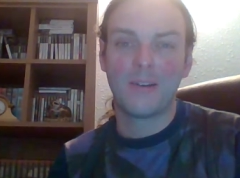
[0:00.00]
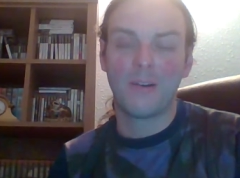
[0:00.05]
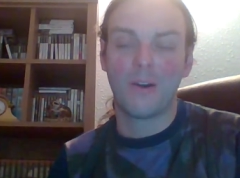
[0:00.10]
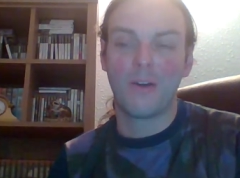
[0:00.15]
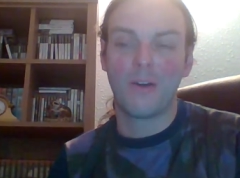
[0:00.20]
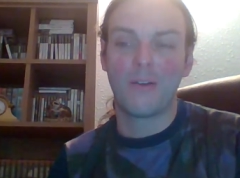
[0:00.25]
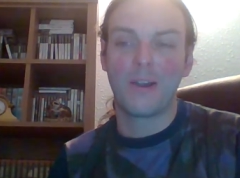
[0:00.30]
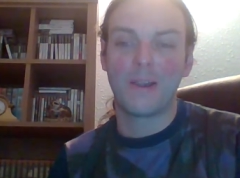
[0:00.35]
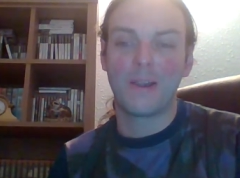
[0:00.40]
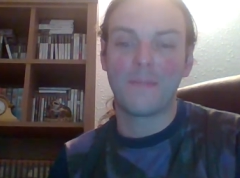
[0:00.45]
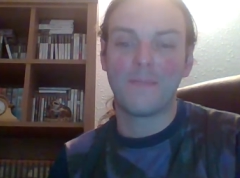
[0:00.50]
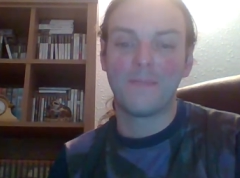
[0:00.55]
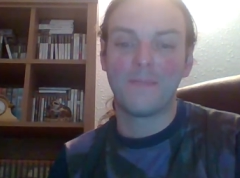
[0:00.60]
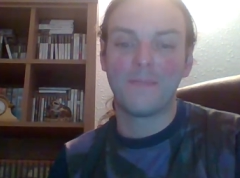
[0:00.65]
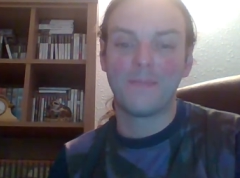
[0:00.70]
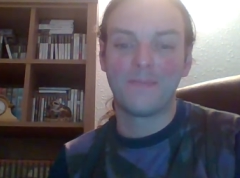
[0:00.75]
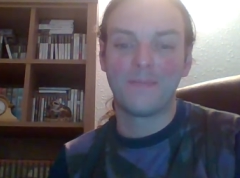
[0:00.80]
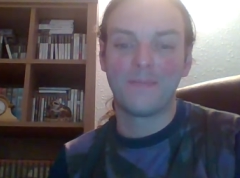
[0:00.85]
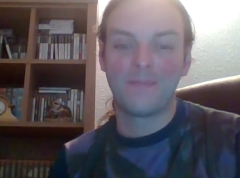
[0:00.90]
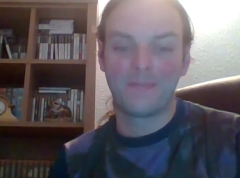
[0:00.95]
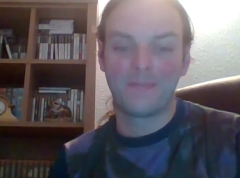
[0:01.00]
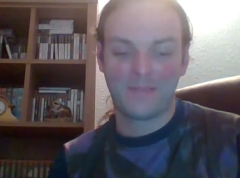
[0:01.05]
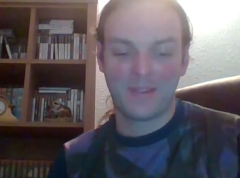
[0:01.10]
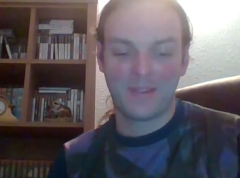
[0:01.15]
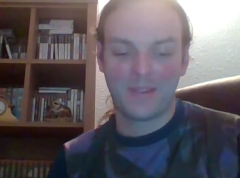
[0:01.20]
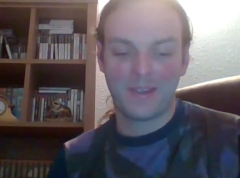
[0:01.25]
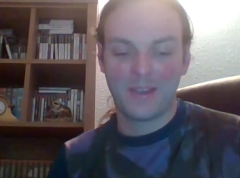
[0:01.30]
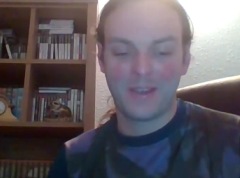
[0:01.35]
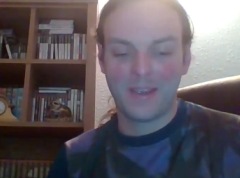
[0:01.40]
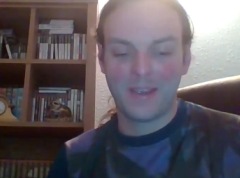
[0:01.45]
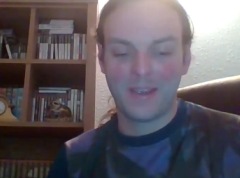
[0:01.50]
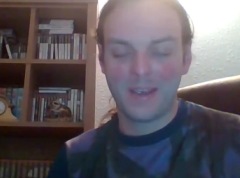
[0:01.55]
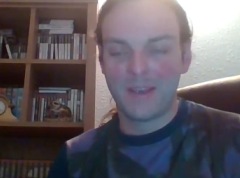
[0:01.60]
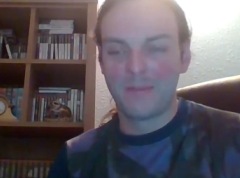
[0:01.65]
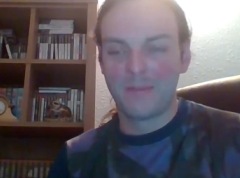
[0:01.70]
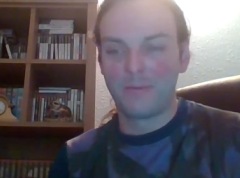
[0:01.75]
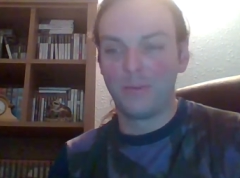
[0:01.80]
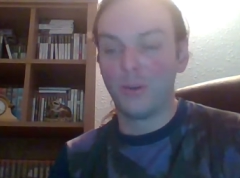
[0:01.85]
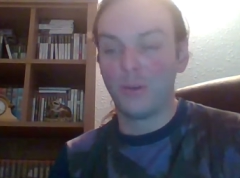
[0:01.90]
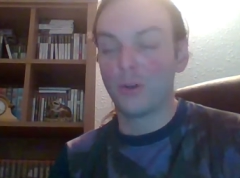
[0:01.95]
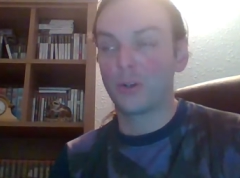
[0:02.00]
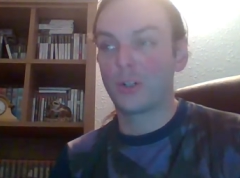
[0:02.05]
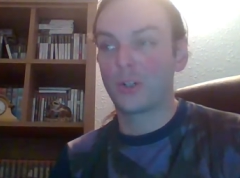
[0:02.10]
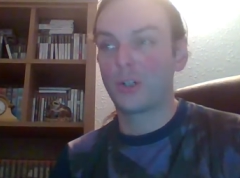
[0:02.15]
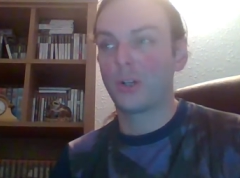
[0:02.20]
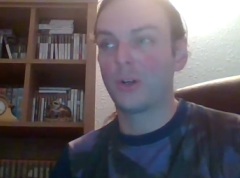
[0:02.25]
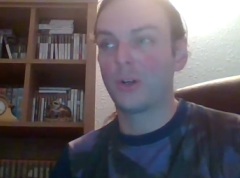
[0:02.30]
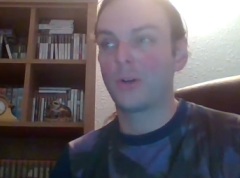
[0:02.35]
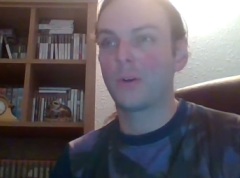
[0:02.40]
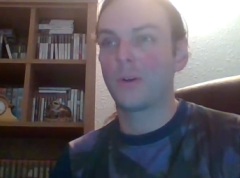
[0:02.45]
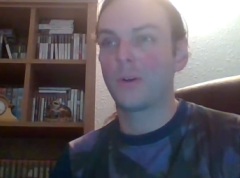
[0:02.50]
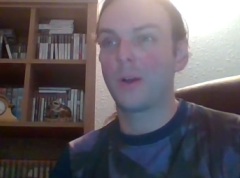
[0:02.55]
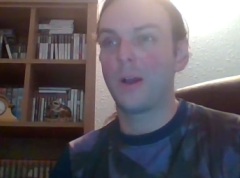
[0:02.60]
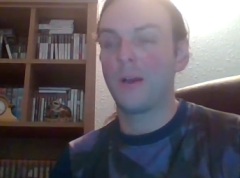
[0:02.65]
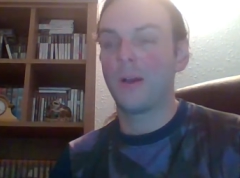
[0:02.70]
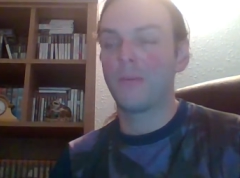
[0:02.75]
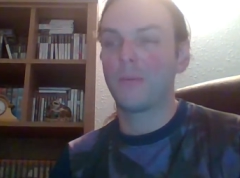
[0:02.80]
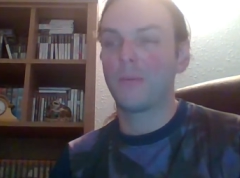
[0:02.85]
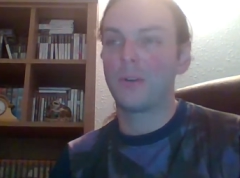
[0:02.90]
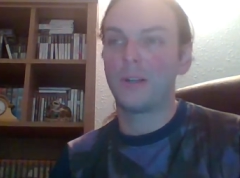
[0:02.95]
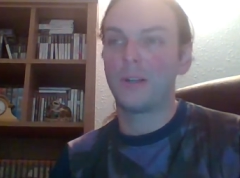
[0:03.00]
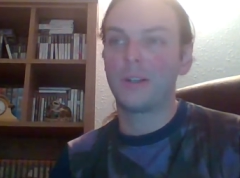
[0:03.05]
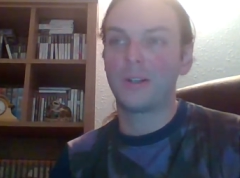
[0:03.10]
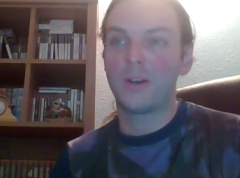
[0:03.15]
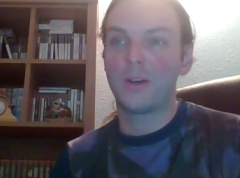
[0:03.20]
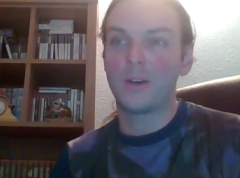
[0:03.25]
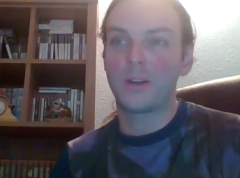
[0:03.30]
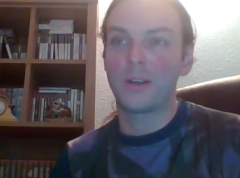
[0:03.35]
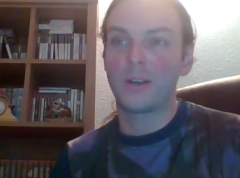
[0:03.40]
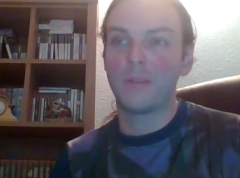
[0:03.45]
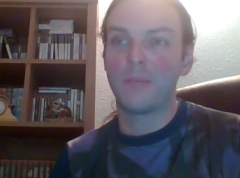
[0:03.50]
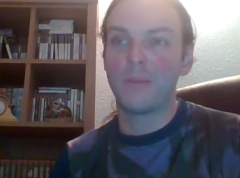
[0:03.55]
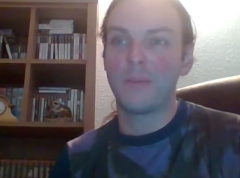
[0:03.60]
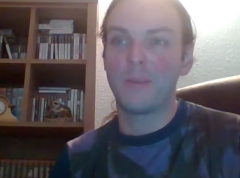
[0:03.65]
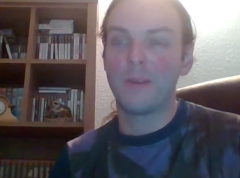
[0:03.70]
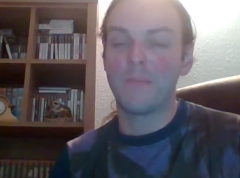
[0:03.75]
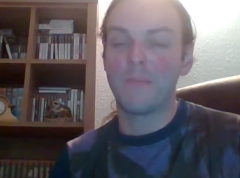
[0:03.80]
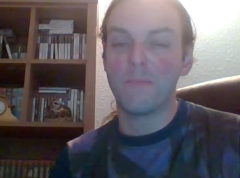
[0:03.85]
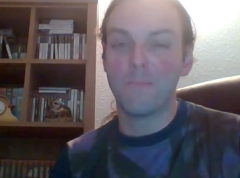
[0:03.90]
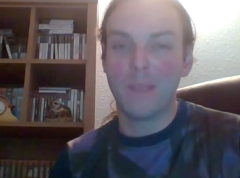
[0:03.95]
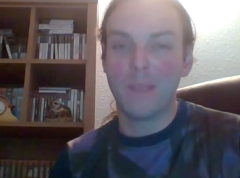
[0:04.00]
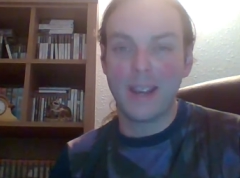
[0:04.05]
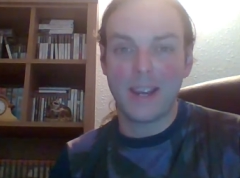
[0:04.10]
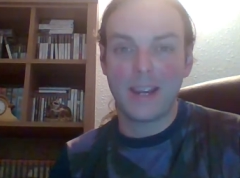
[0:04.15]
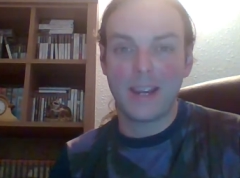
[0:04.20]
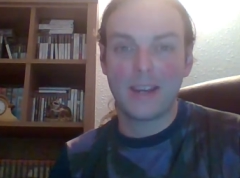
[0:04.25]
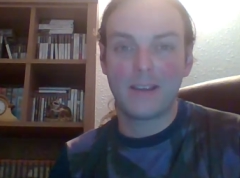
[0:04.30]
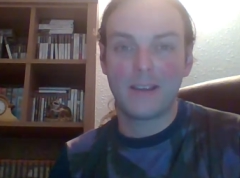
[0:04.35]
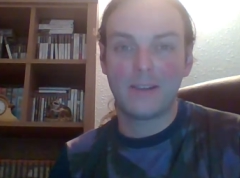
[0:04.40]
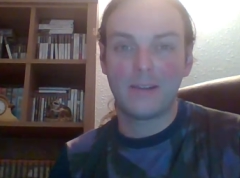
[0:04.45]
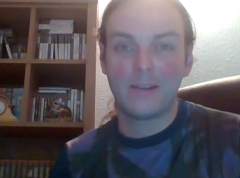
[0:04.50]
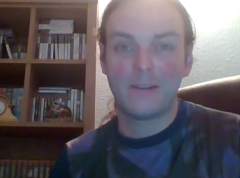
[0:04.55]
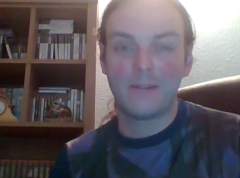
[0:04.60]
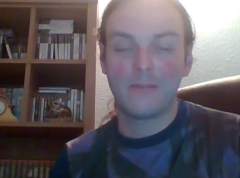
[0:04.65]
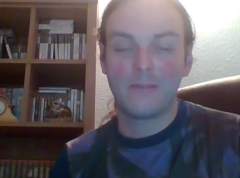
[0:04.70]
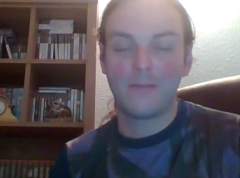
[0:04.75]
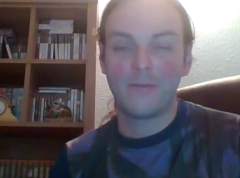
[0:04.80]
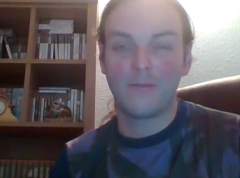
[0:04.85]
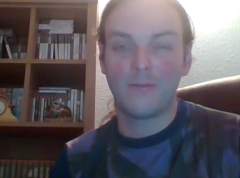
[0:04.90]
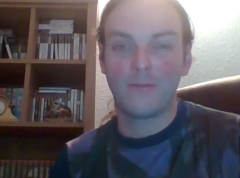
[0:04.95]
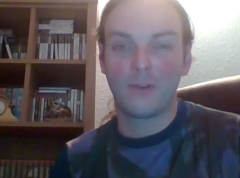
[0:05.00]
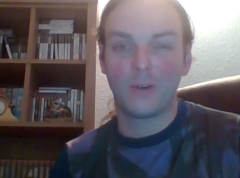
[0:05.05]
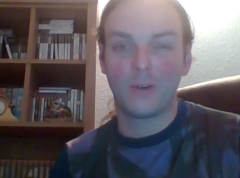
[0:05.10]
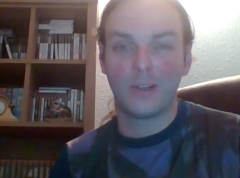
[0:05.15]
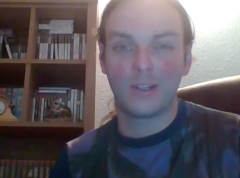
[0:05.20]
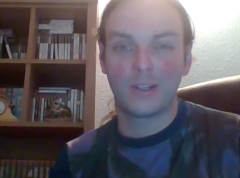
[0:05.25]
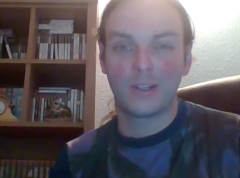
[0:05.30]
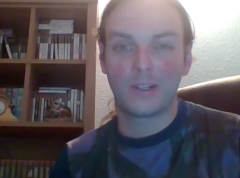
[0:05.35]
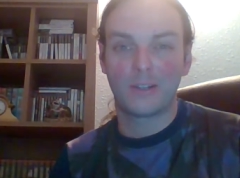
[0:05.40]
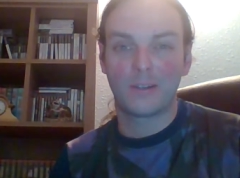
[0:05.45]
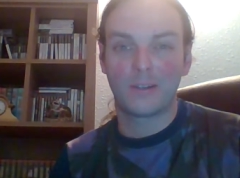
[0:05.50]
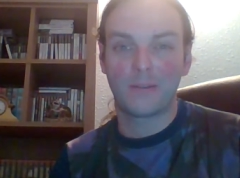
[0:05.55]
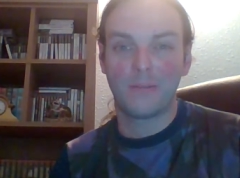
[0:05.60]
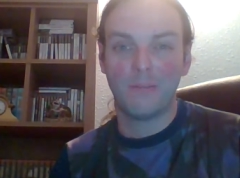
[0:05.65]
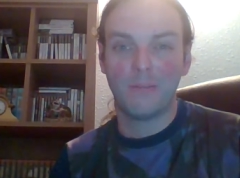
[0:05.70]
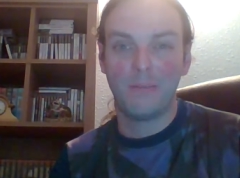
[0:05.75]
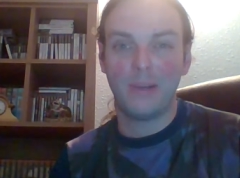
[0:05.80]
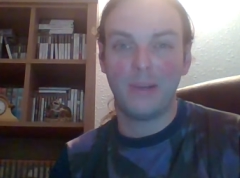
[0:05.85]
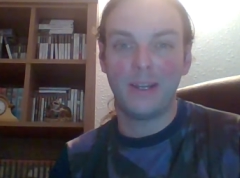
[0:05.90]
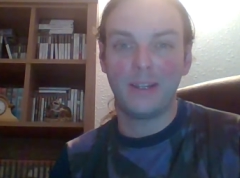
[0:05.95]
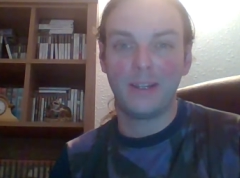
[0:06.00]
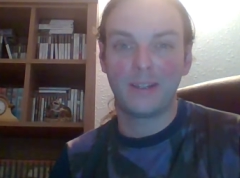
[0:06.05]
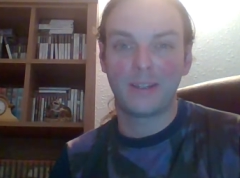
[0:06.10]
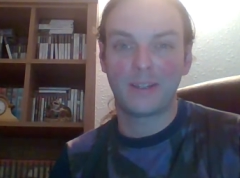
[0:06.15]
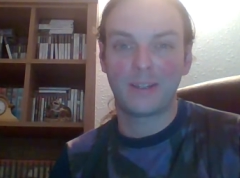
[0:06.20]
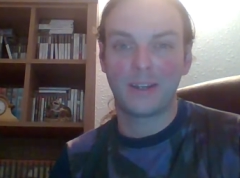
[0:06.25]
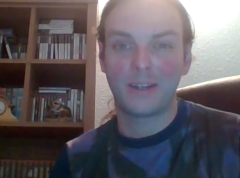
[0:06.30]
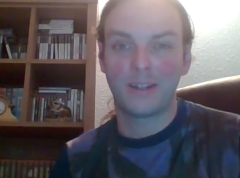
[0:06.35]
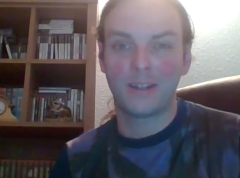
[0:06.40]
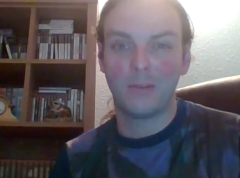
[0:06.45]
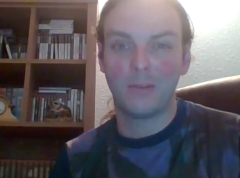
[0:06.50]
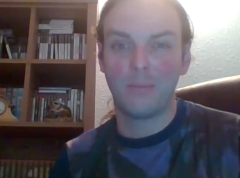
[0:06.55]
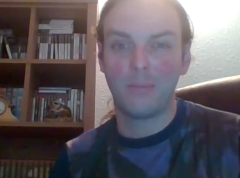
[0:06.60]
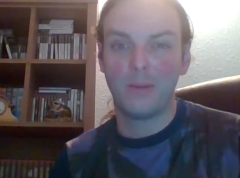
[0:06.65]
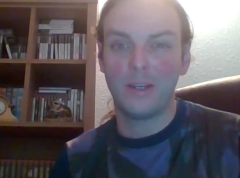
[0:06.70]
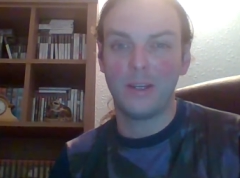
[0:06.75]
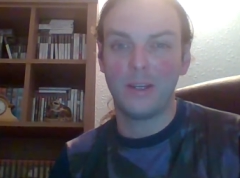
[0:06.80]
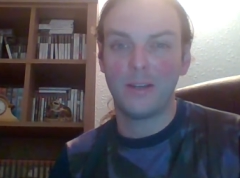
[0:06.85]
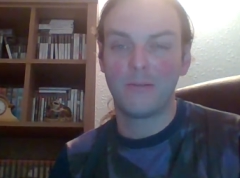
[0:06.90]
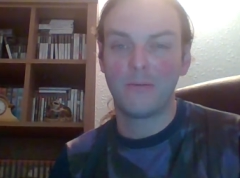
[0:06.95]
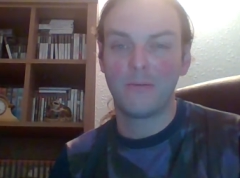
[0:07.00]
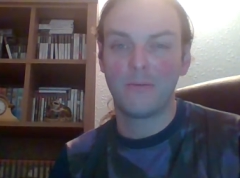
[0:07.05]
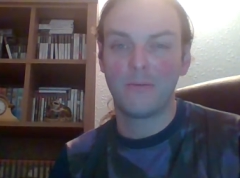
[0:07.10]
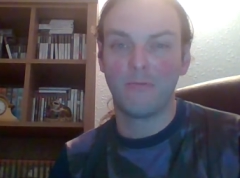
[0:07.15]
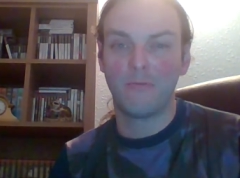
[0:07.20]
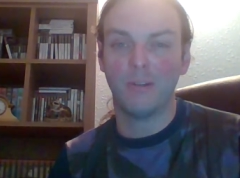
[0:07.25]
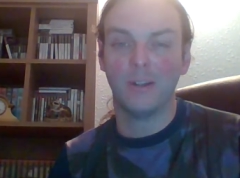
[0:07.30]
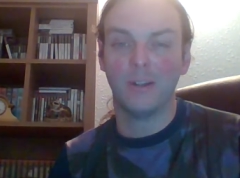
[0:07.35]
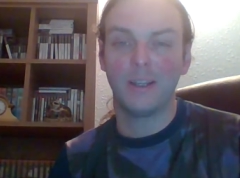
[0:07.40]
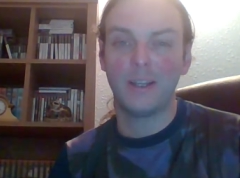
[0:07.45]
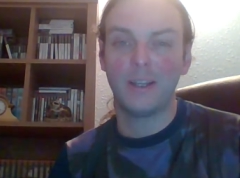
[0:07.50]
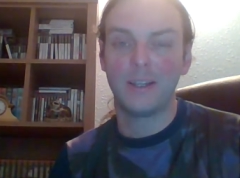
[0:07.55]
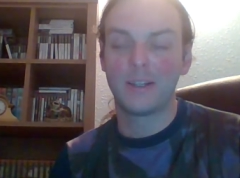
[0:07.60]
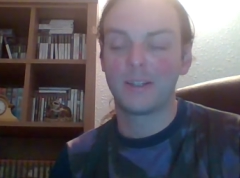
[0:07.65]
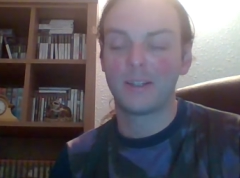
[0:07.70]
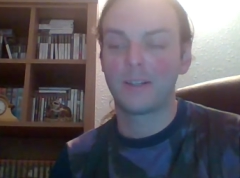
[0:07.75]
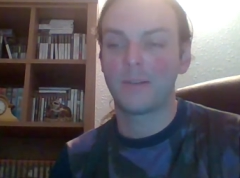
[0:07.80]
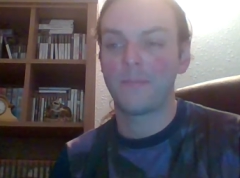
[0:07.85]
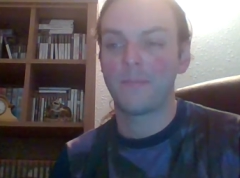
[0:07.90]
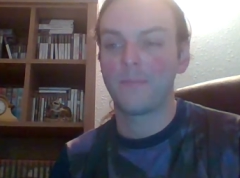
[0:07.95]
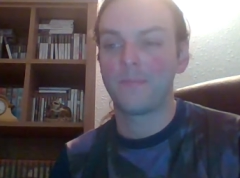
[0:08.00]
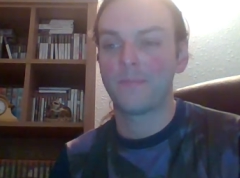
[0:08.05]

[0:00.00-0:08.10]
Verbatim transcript: Alright. Not sure. I'm going to target maybe May for this beast to be released.